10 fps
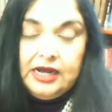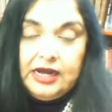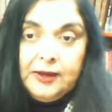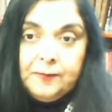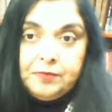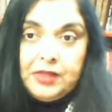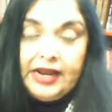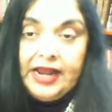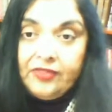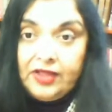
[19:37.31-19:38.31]
And
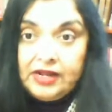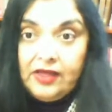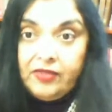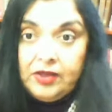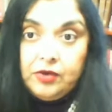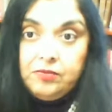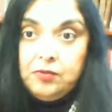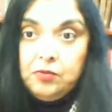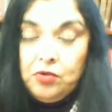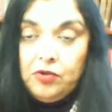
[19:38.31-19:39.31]
I think nothing could be
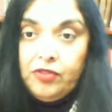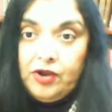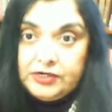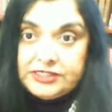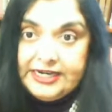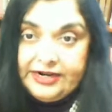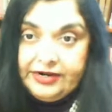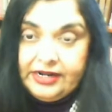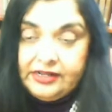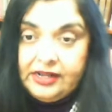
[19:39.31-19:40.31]
more
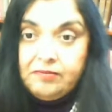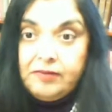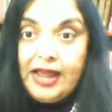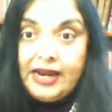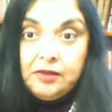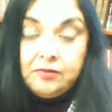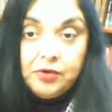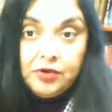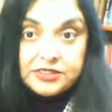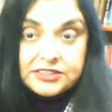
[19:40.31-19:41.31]
authoritarian than banning
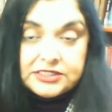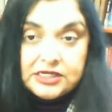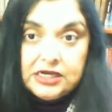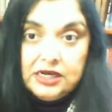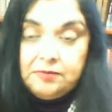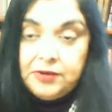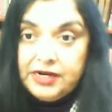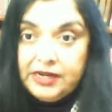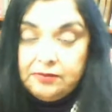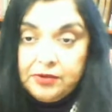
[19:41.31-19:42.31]
books,
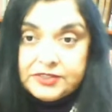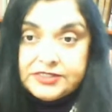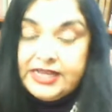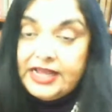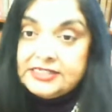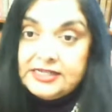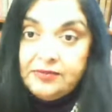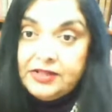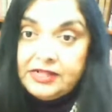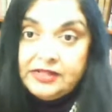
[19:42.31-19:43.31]
burning books, again,
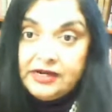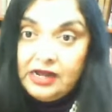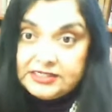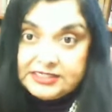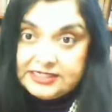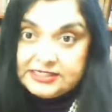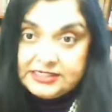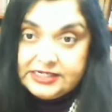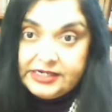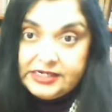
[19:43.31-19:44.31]
something that the Nazis
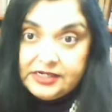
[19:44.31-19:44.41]
did,